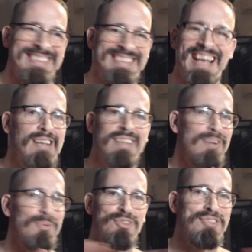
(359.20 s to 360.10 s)
that
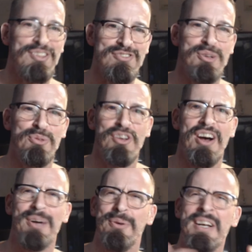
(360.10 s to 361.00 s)
that wasn't his real
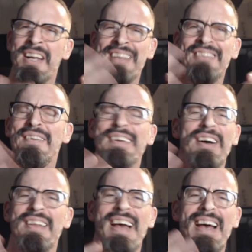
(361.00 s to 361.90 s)
title, something
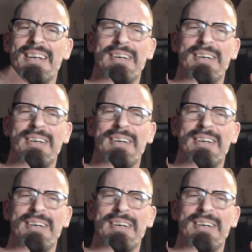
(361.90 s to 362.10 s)
like that.